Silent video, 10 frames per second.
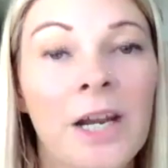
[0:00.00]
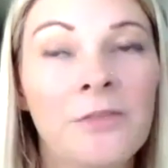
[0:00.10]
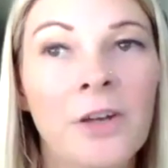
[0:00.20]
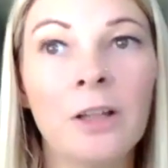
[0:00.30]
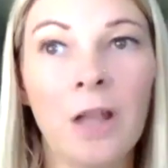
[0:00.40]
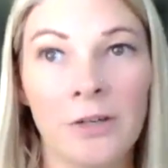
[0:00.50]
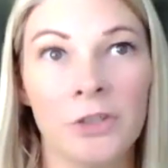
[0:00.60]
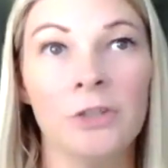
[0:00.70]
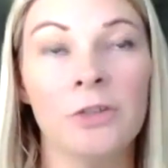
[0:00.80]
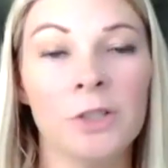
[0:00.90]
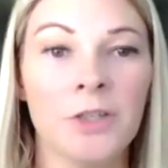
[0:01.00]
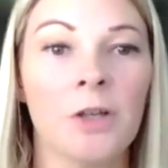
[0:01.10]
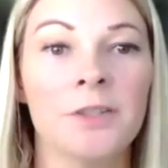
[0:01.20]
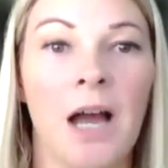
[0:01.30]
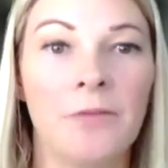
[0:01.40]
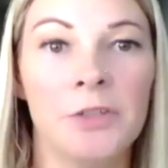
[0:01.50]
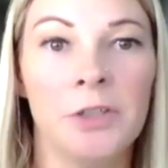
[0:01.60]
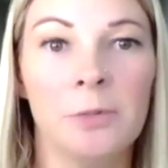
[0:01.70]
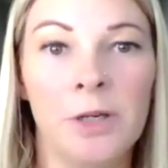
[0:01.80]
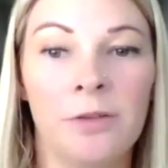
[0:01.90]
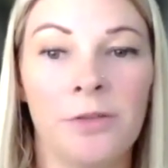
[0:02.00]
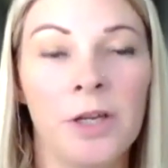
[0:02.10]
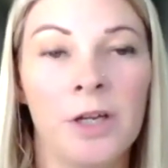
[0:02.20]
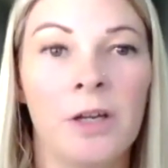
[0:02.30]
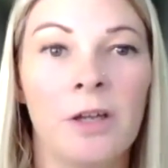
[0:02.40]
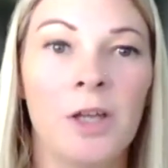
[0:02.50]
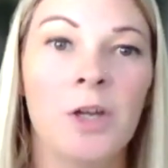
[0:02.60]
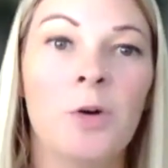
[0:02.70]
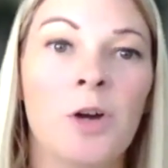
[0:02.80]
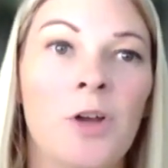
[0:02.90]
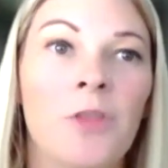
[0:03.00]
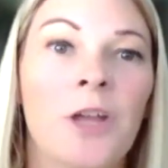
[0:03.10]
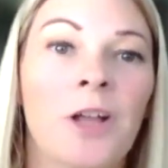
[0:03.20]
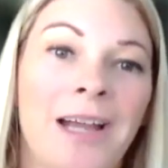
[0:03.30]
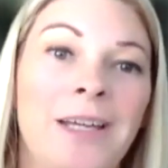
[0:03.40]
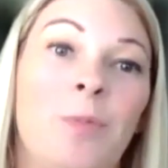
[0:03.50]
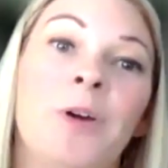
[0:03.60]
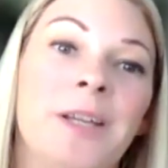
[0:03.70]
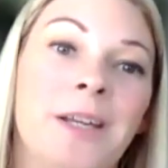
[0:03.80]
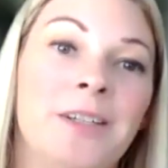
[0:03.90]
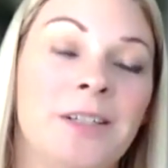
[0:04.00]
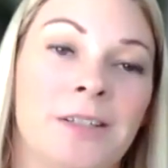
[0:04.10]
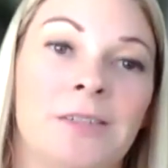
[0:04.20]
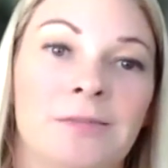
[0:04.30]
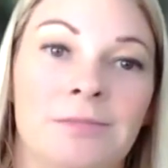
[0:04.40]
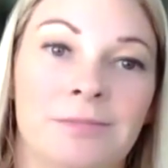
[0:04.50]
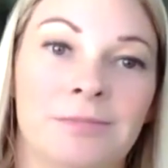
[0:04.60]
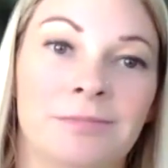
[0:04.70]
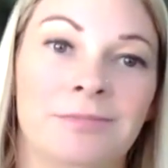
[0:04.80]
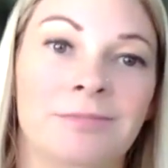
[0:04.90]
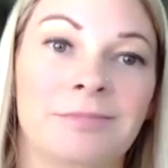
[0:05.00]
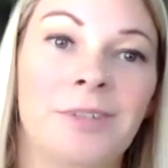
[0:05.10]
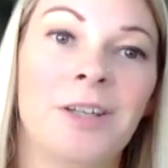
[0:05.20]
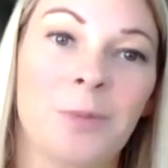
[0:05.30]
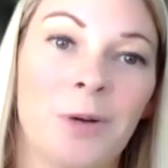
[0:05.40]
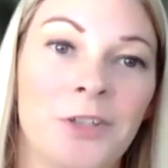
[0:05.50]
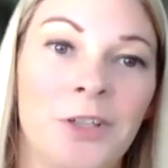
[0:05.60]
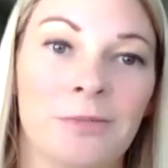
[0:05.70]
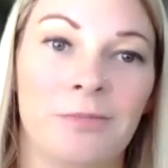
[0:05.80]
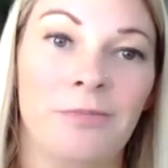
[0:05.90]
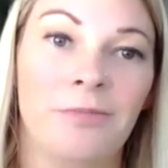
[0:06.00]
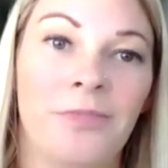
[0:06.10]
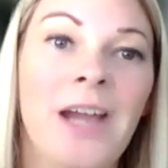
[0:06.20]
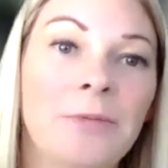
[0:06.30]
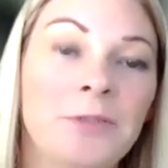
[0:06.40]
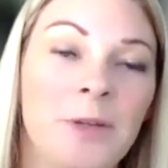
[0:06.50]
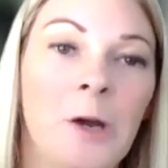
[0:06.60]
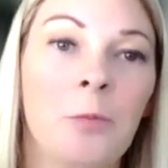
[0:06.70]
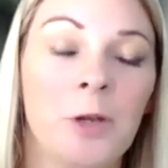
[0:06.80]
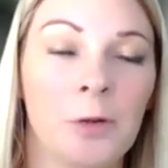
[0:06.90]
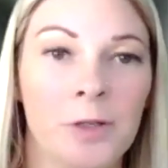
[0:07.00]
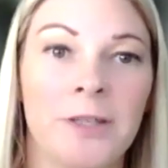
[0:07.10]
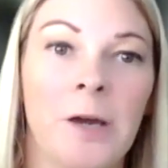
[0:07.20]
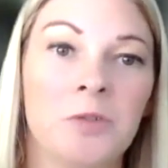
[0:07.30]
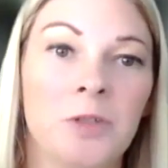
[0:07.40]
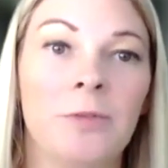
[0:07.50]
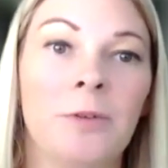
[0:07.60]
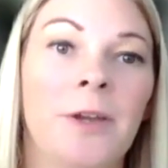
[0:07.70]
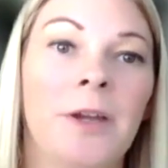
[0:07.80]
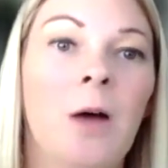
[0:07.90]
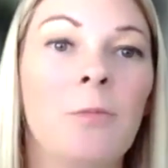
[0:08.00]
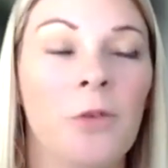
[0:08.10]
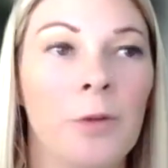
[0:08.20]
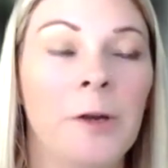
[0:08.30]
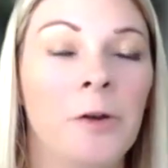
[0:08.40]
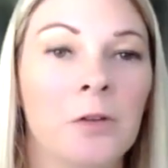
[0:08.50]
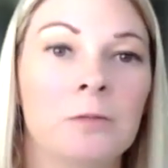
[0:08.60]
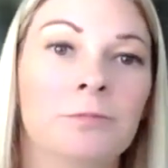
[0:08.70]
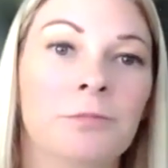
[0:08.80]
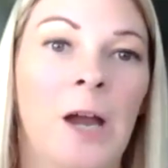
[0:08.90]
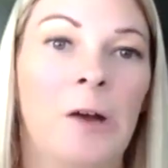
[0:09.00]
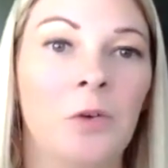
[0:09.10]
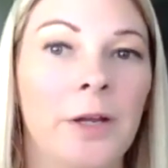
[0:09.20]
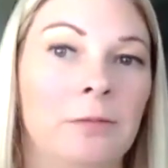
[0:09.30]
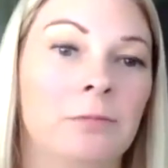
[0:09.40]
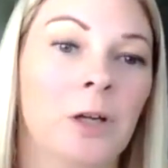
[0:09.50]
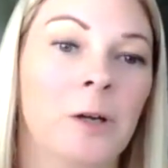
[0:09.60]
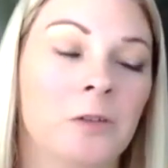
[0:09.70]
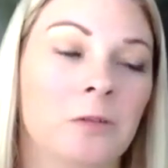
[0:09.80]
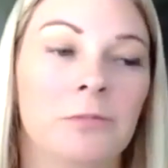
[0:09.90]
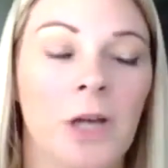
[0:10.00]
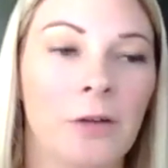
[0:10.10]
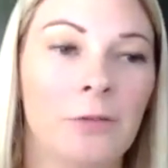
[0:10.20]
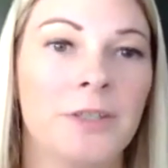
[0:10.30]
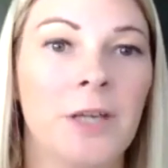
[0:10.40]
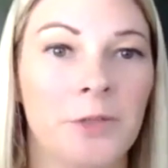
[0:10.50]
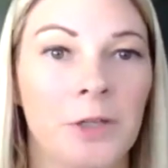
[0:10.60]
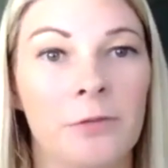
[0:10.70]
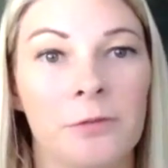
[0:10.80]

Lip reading: and I find a lot of too the results have to do with the client putting in as well too. They have to be open and receptive, and if they come from a halfway not receptive,